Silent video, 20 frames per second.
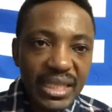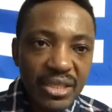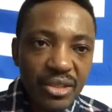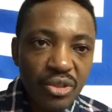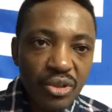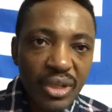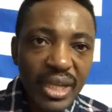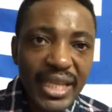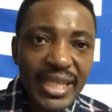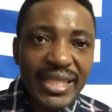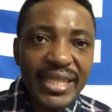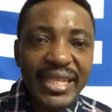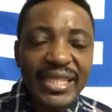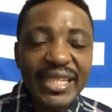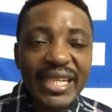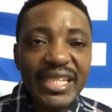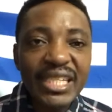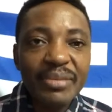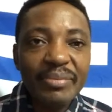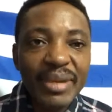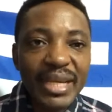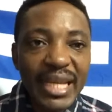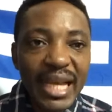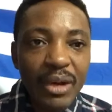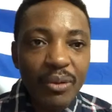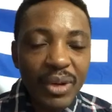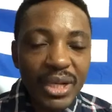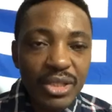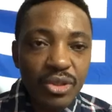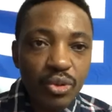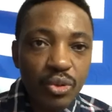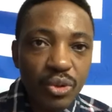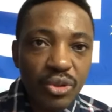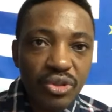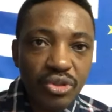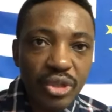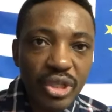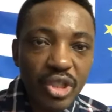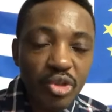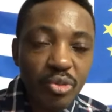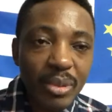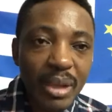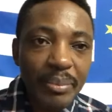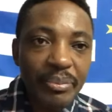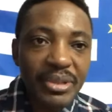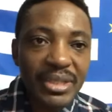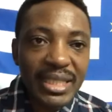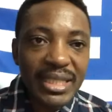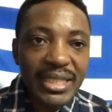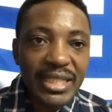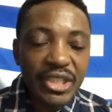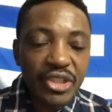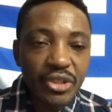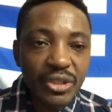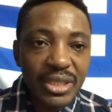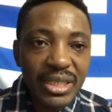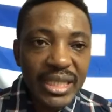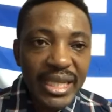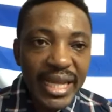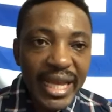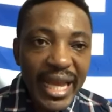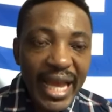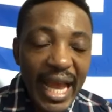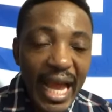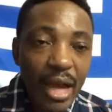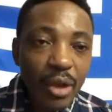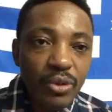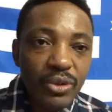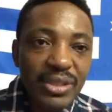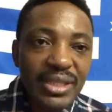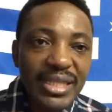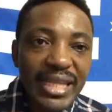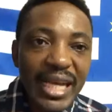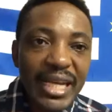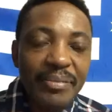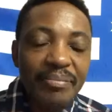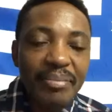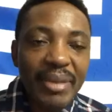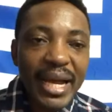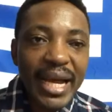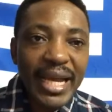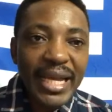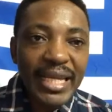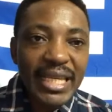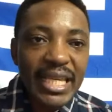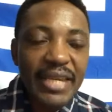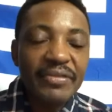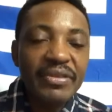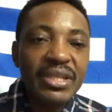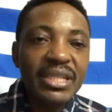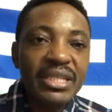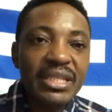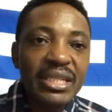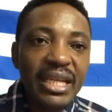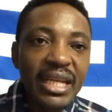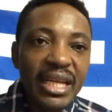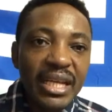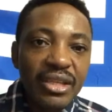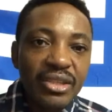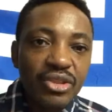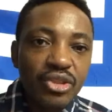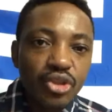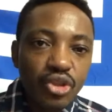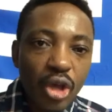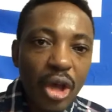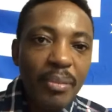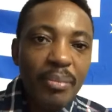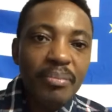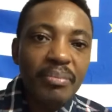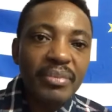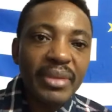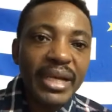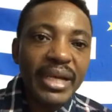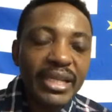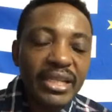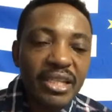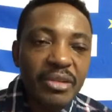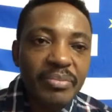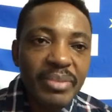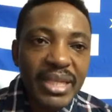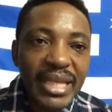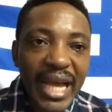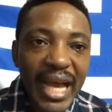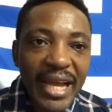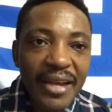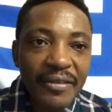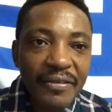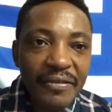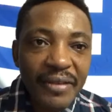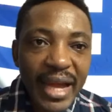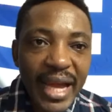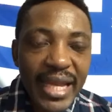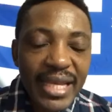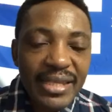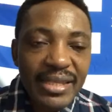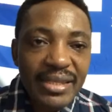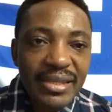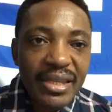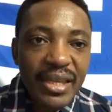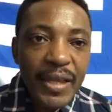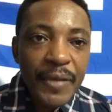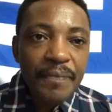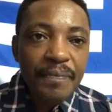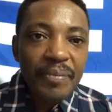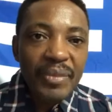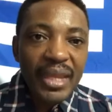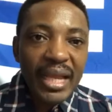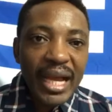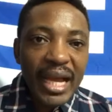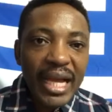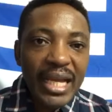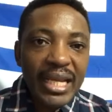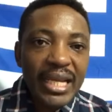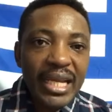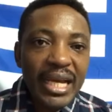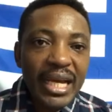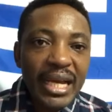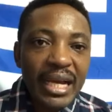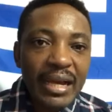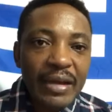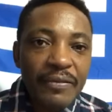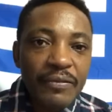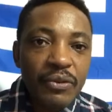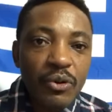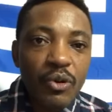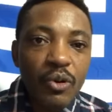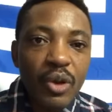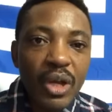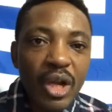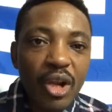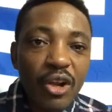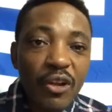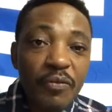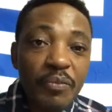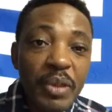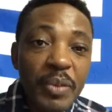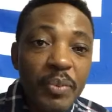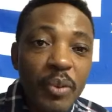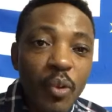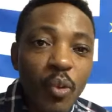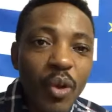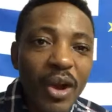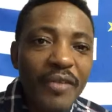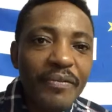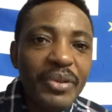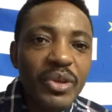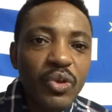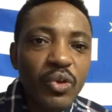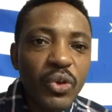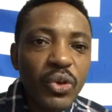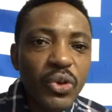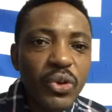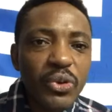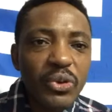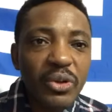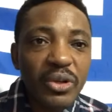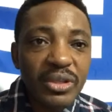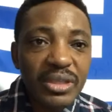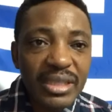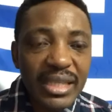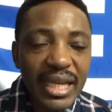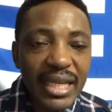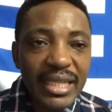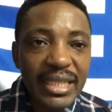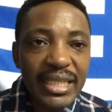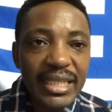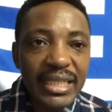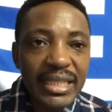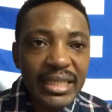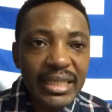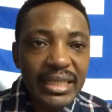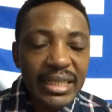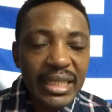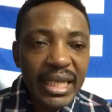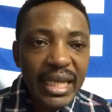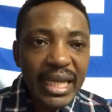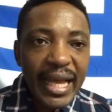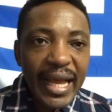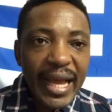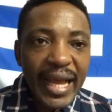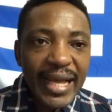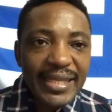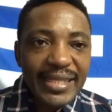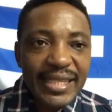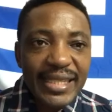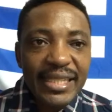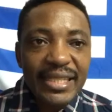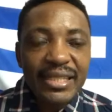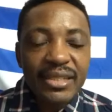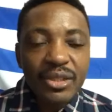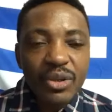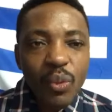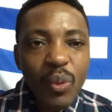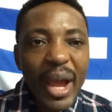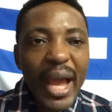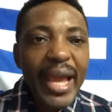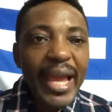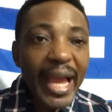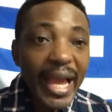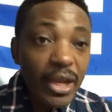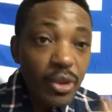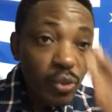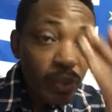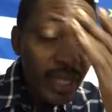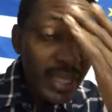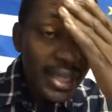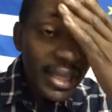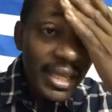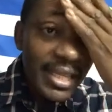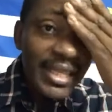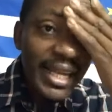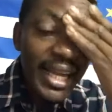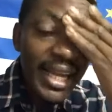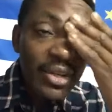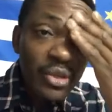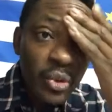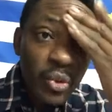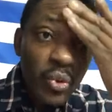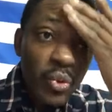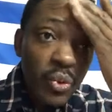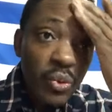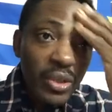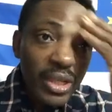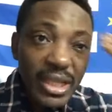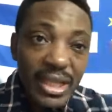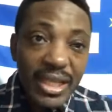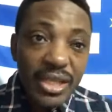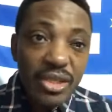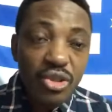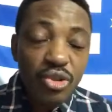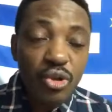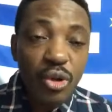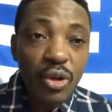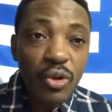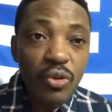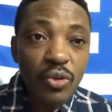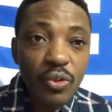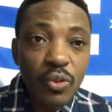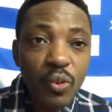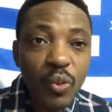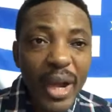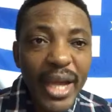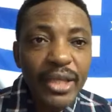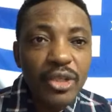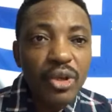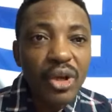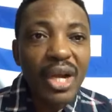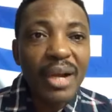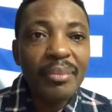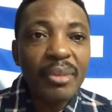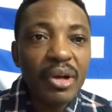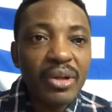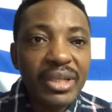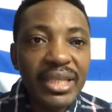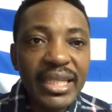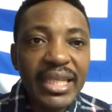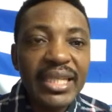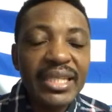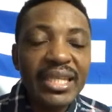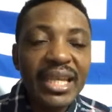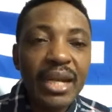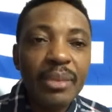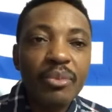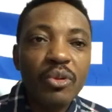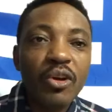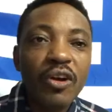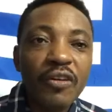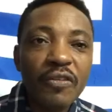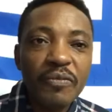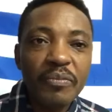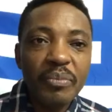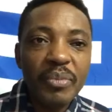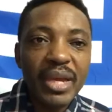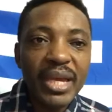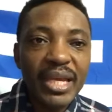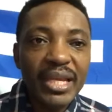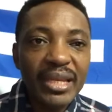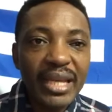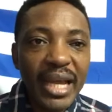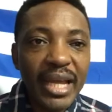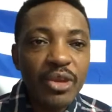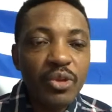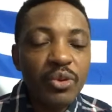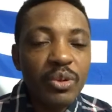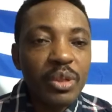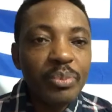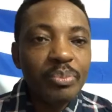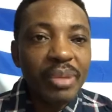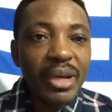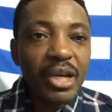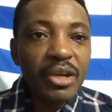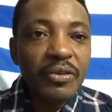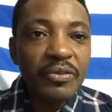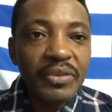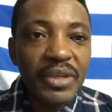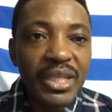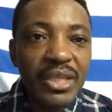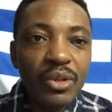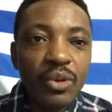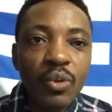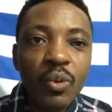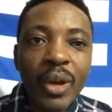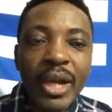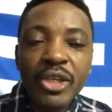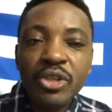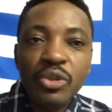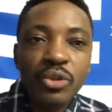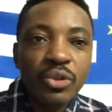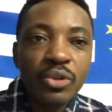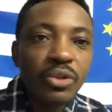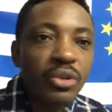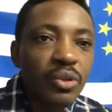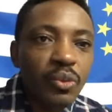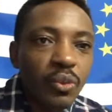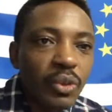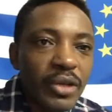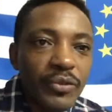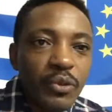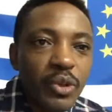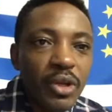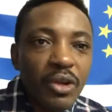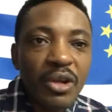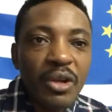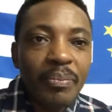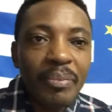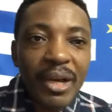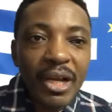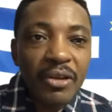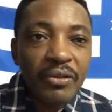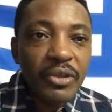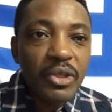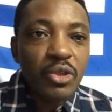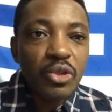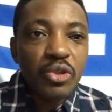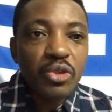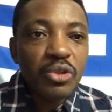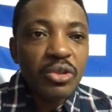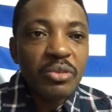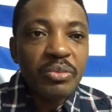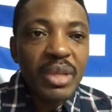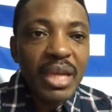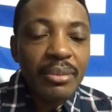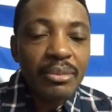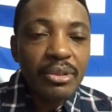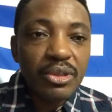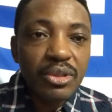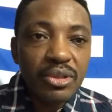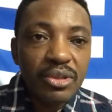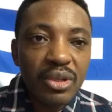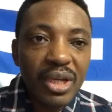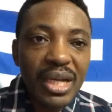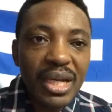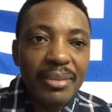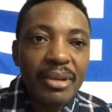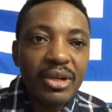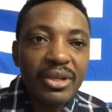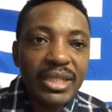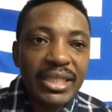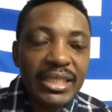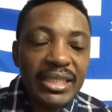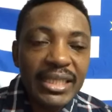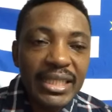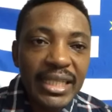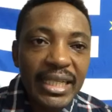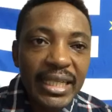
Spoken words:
So ladies and gentlemen, I want to go straight to my presentation. I will start by giving a little bit advice, and for a lot of people who have been curious and asking why I do the things I do in this struggle, why talk about the interim government, are you the part of it, or why should you, if you're not a part of it, you shouldn't be able to talk about it,